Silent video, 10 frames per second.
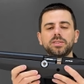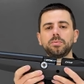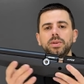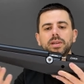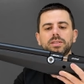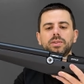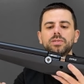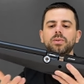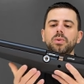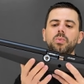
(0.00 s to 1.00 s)
Because there is
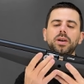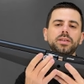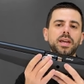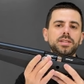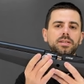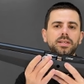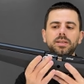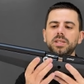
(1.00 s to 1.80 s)
only one gauge that